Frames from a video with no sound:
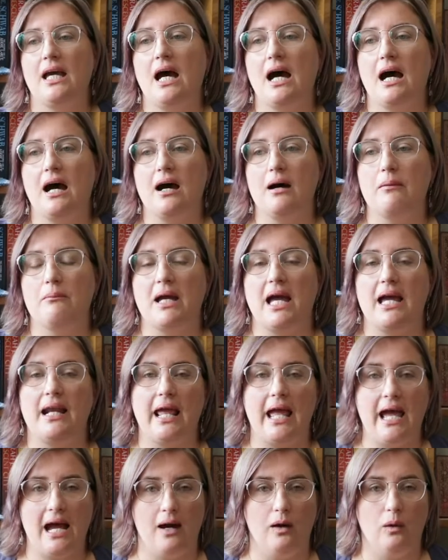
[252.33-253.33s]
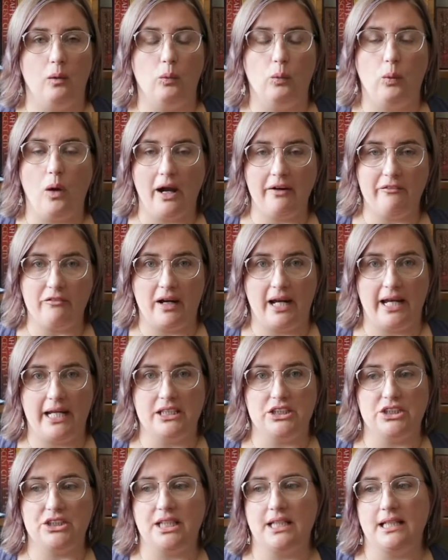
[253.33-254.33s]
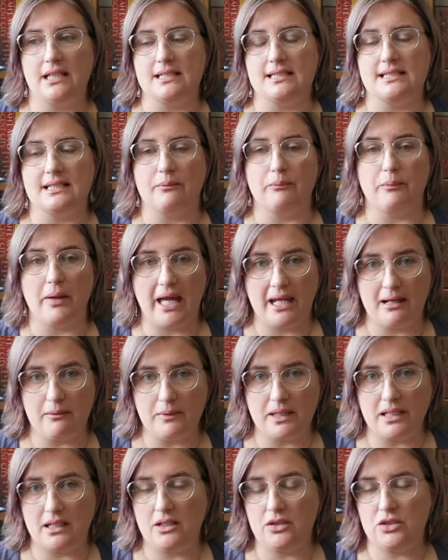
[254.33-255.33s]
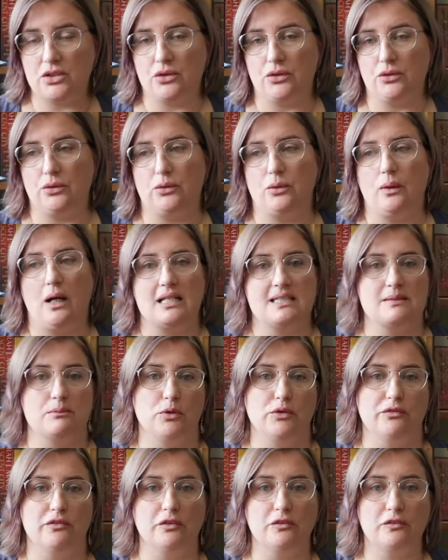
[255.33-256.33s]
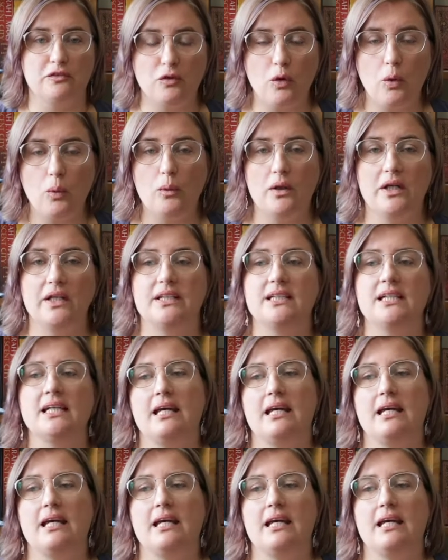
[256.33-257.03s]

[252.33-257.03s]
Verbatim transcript: and how white rage is an impediment to us moving forward